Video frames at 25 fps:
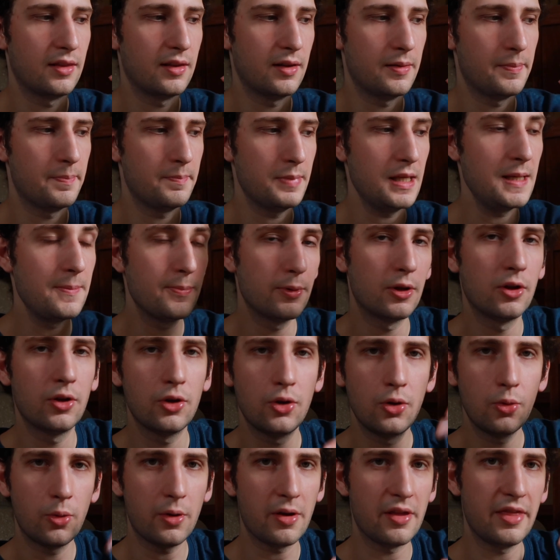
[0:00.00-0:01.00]
the people
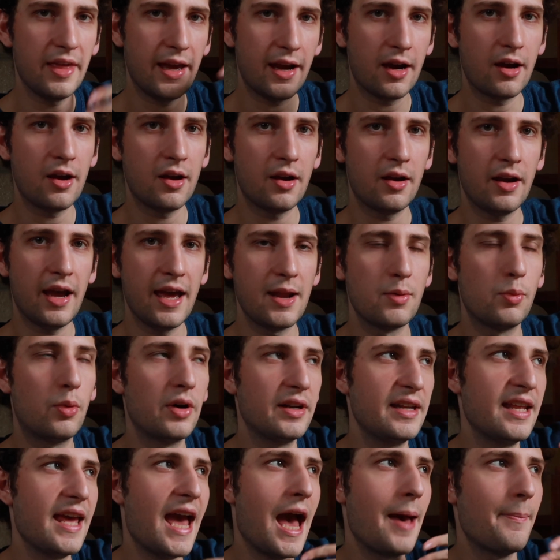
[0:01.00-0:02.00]
who were there and
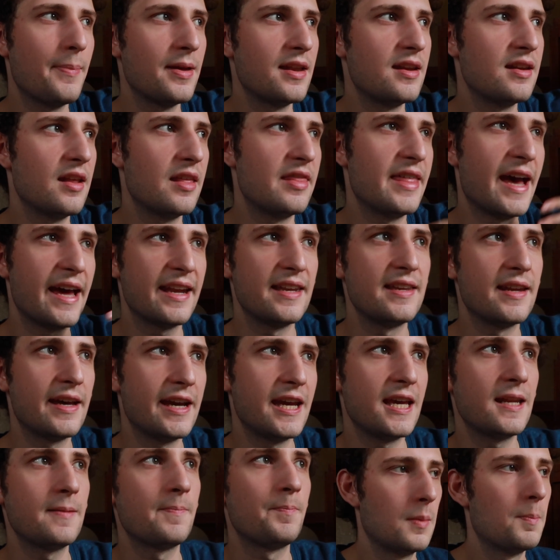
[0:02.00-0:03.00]
what happened that
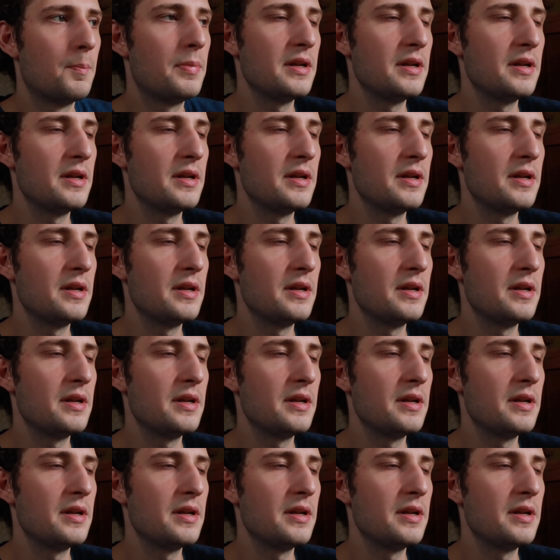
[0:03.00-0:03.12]
night,